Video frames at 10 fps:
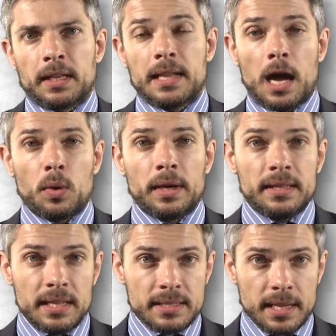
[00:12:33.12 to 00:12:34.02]
Now,
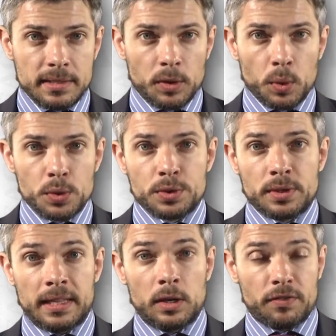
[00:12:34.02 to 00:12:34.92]
in these integrals,
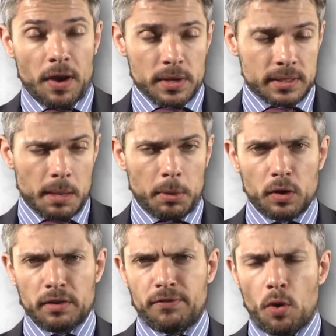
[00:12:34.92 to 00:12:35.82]
they look very
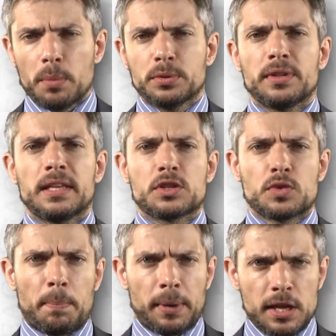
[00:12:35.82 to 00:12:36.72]
similar in form to the
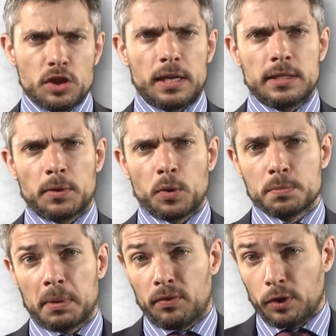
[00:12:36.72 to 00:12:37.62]
extrapolation integrals,
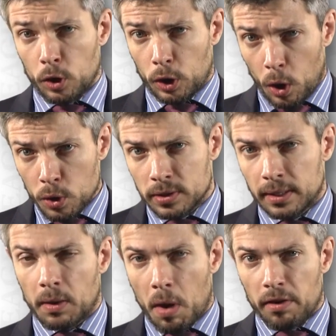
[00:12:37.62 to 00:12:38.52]
but if we look closely,
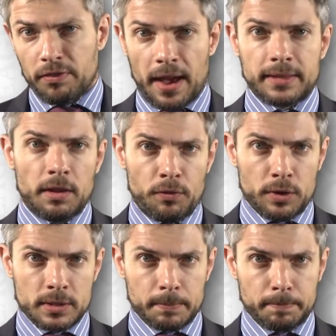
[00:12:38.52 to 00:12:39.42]
they are in fact
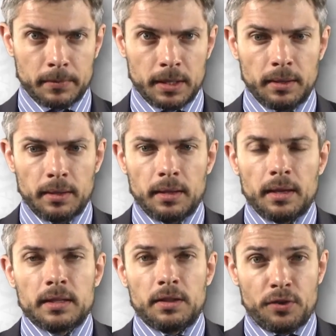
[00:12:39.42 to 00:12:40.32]
different.
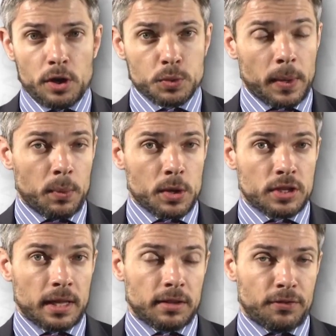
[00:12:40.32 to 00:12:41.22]
The first way in which
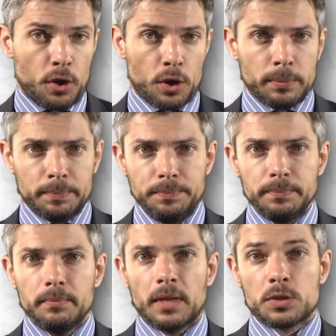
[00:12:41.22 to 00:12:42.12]
they differ
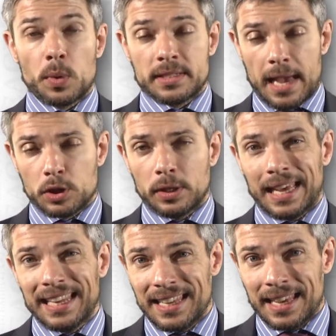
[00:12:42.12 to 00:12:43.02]
is what's actually
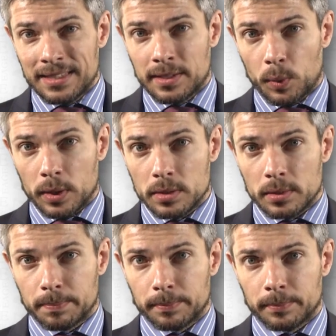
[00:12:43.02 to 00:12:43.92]
in the integrands.